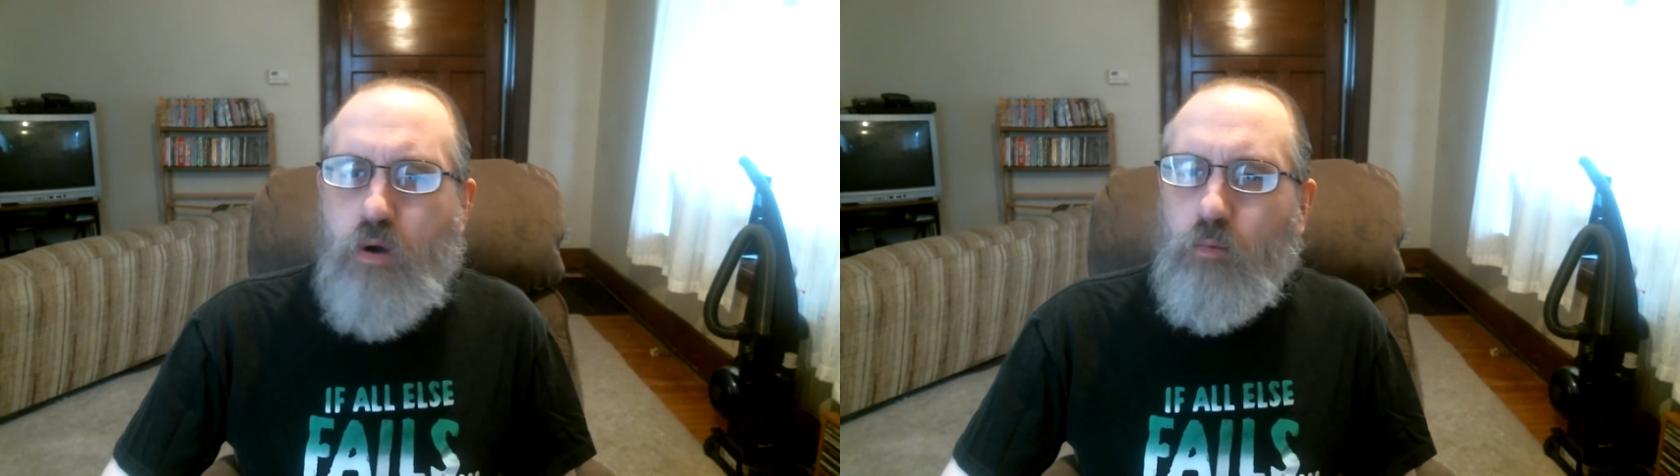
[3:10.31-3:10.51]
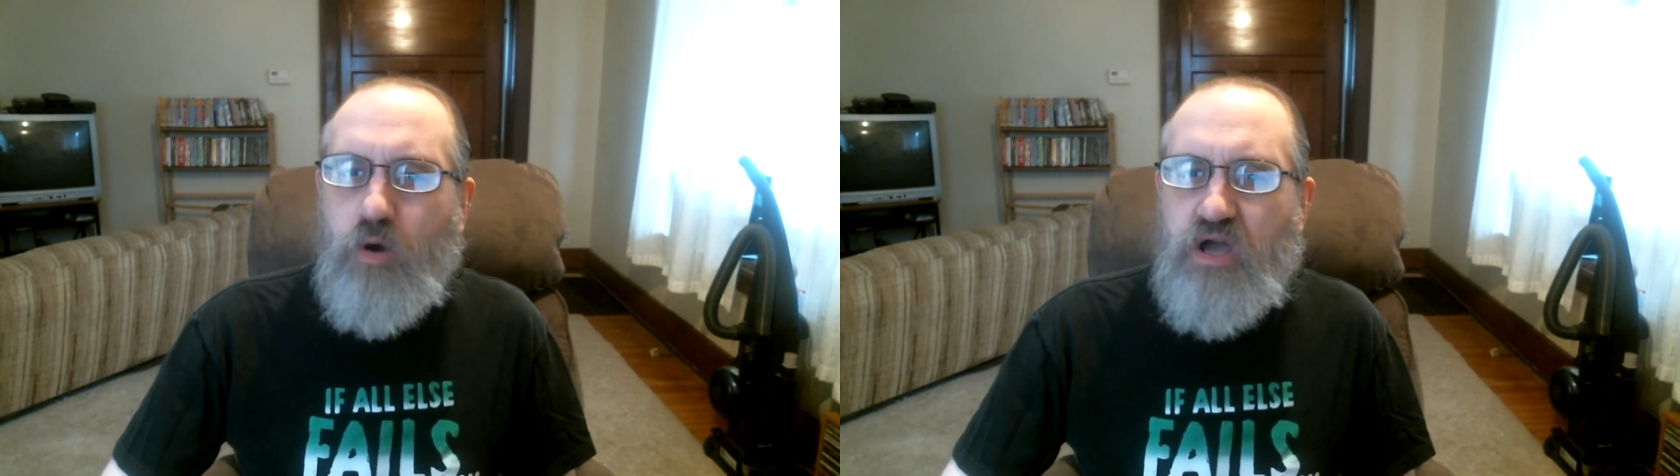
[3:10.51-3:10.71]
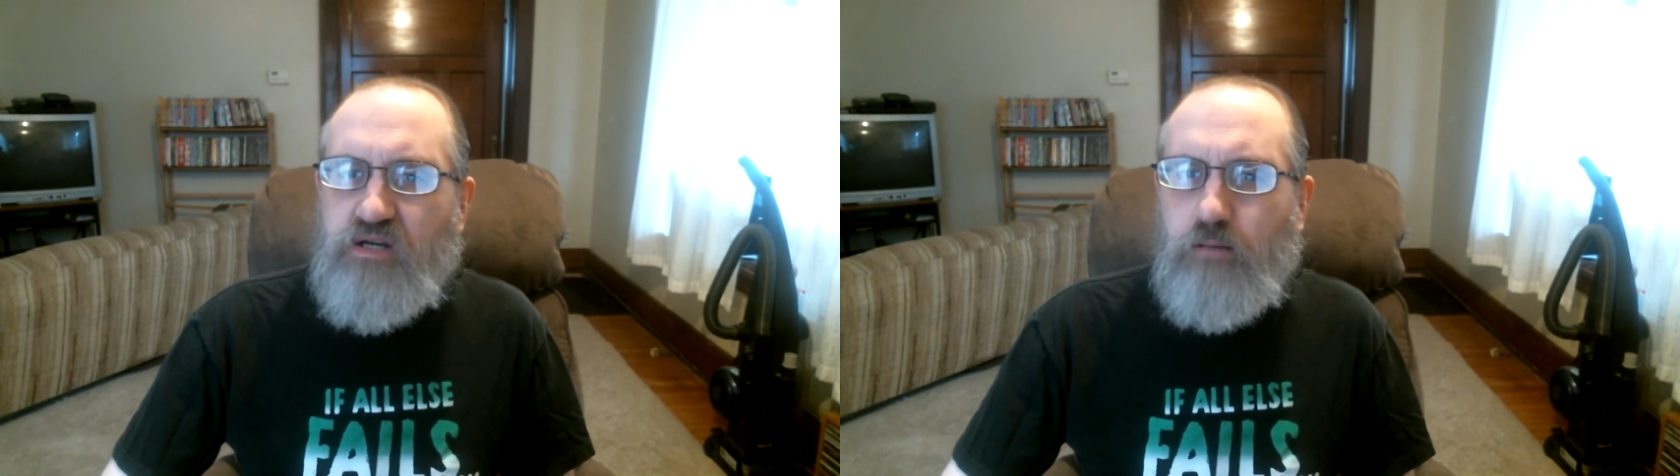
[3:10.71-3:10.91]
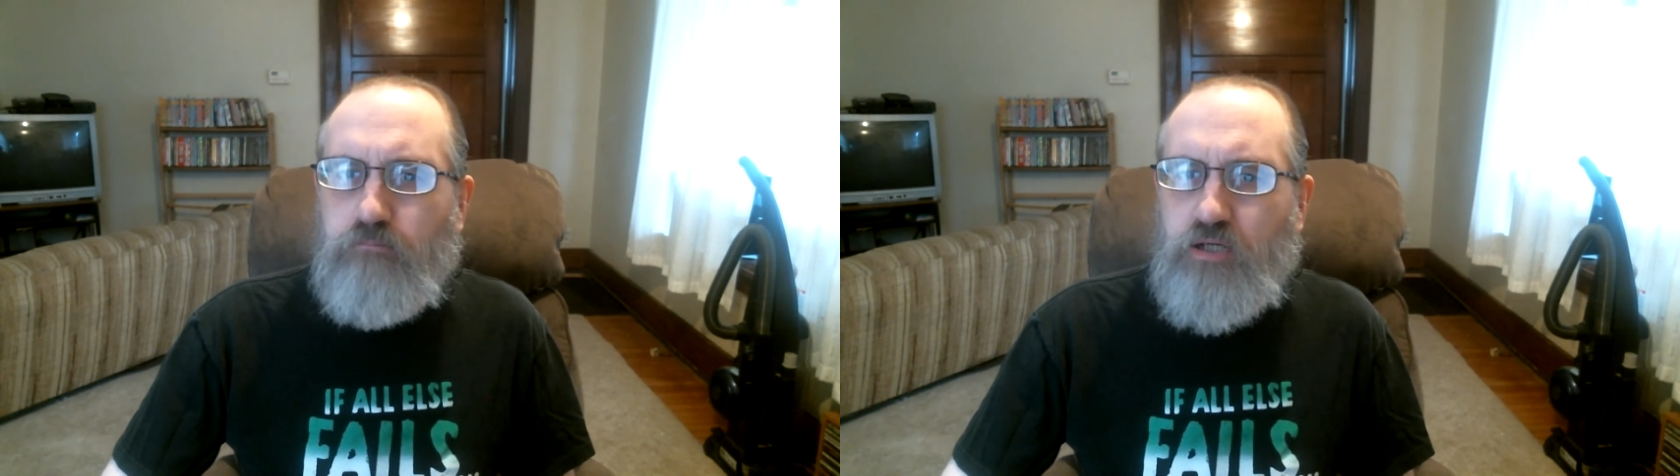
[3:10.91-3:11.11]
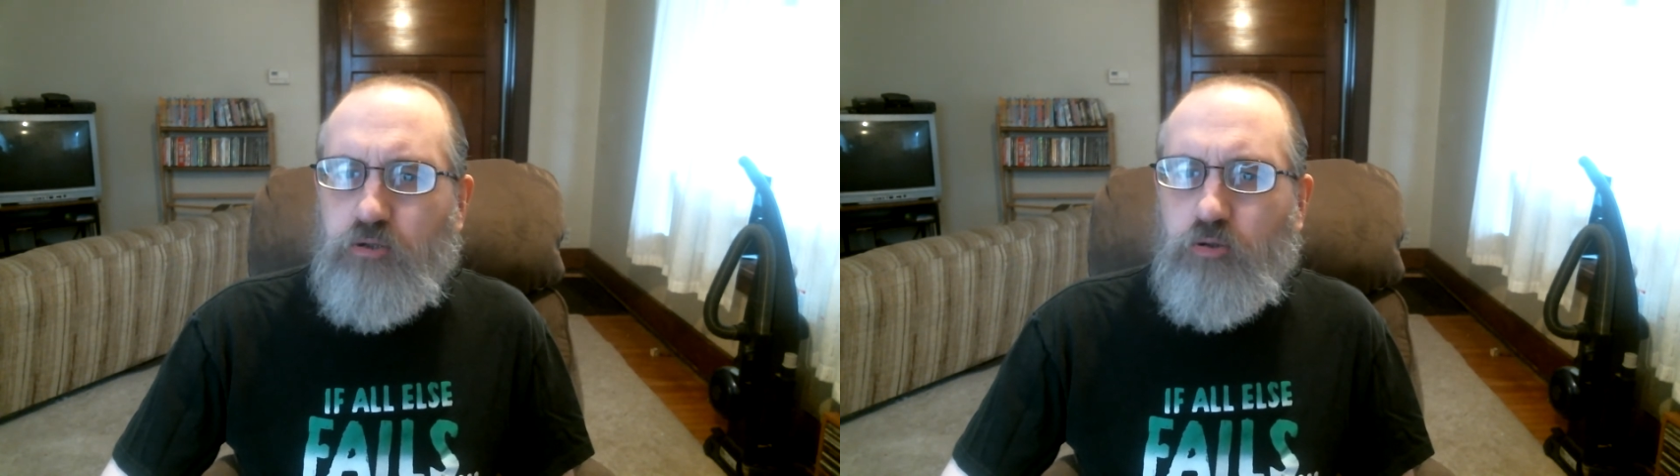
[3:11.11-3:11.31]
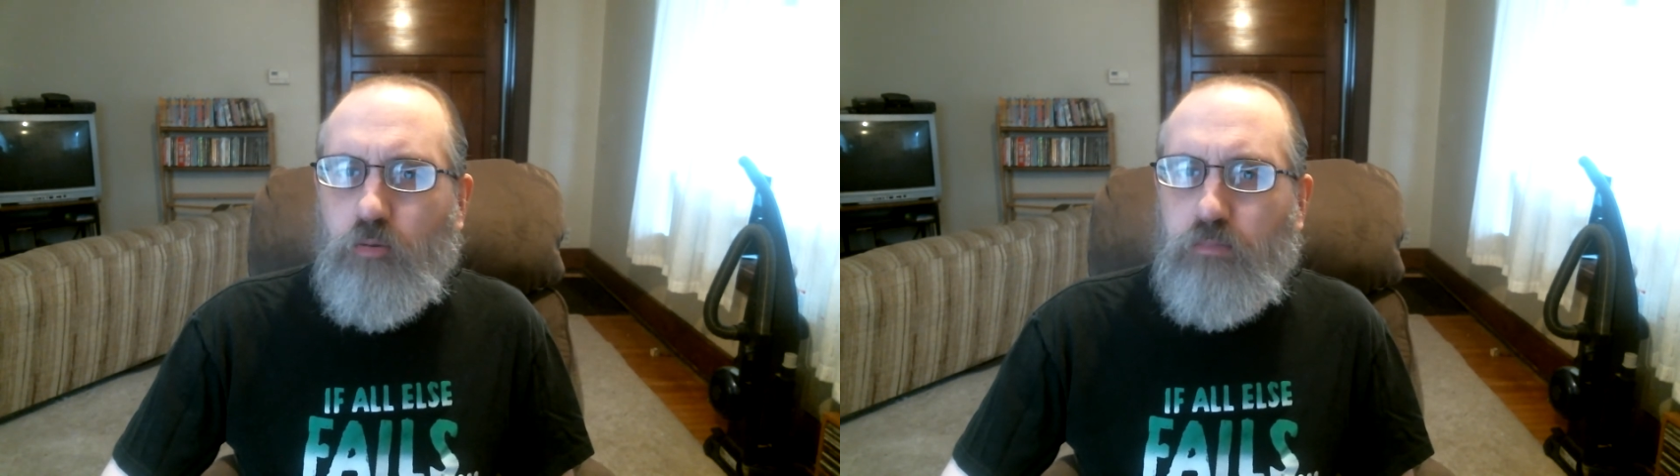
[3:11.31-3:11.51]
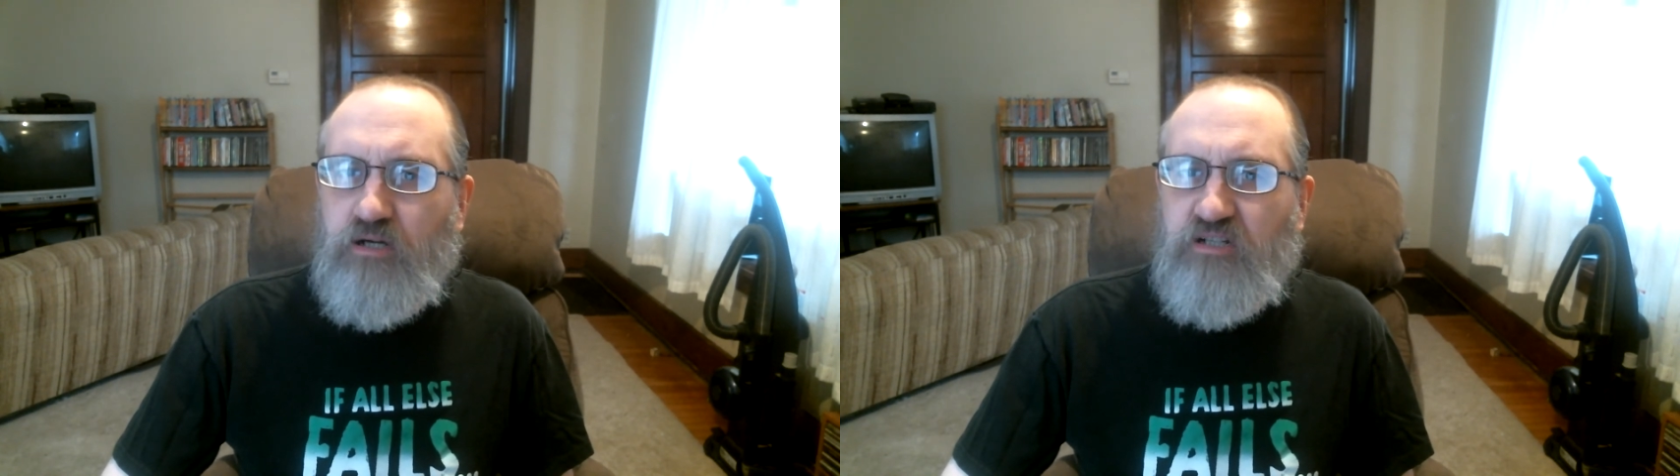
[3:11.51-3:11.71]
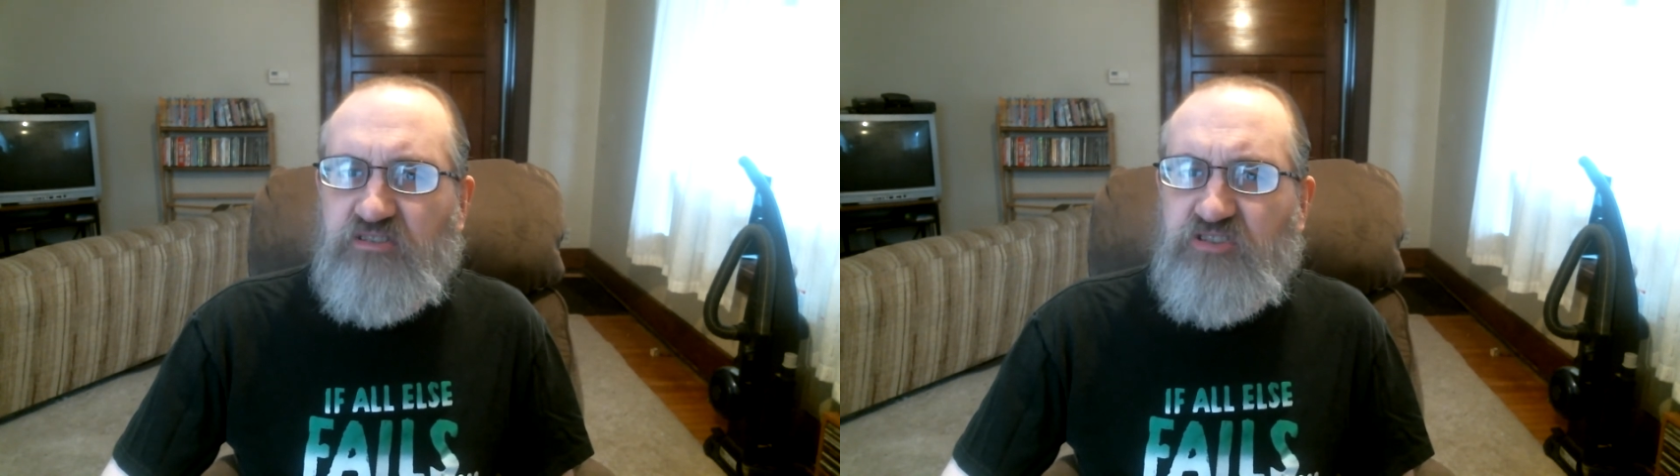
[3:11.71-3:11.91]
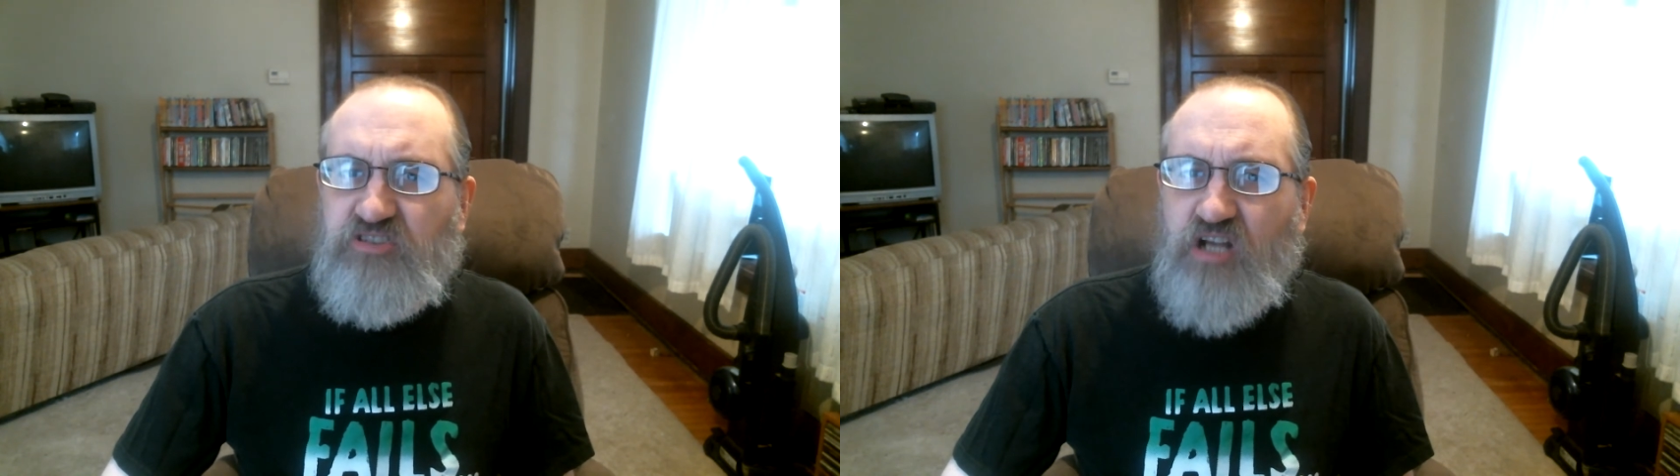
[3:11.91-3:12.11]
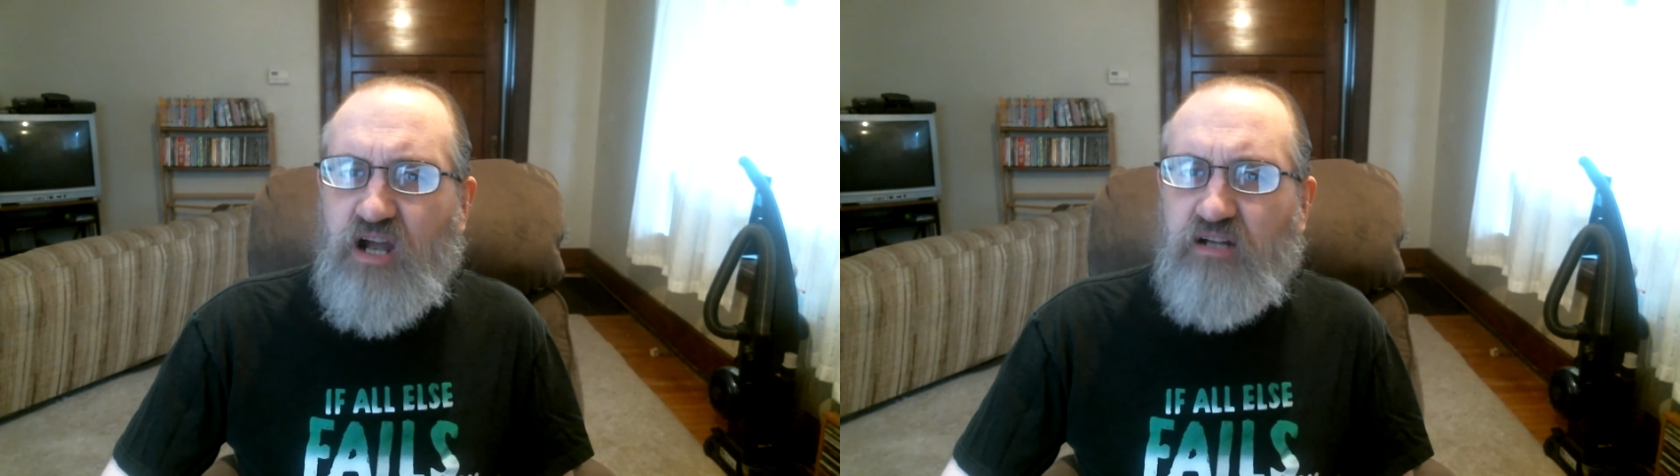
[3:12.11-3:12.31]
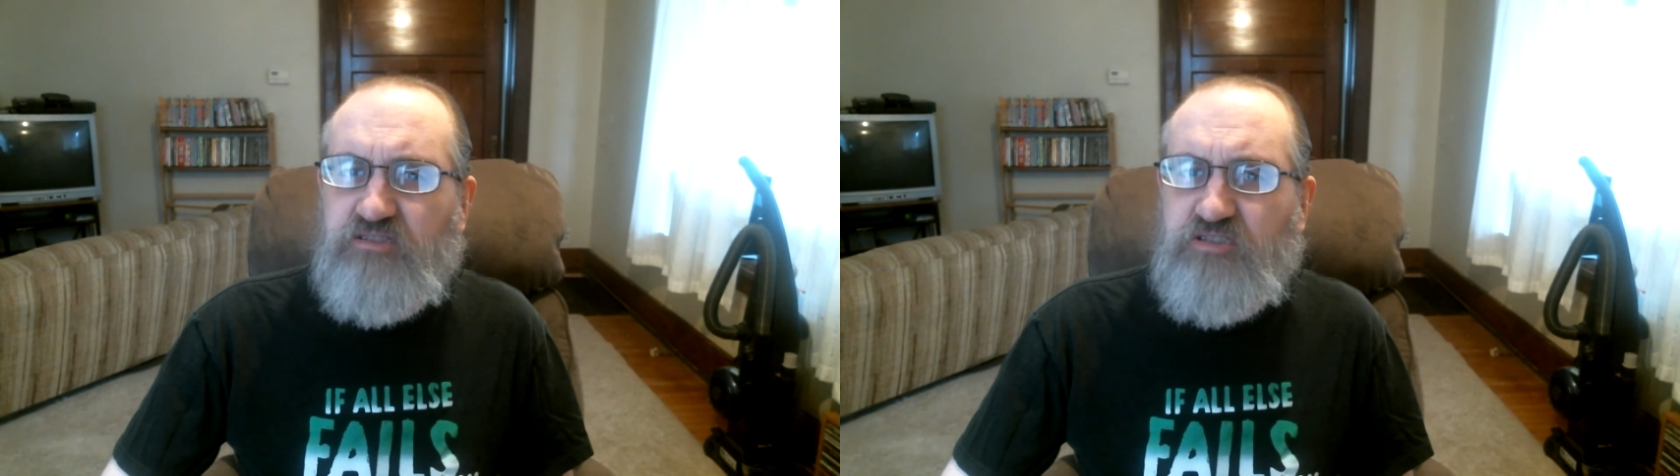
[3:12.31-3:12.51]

when a bluebird starts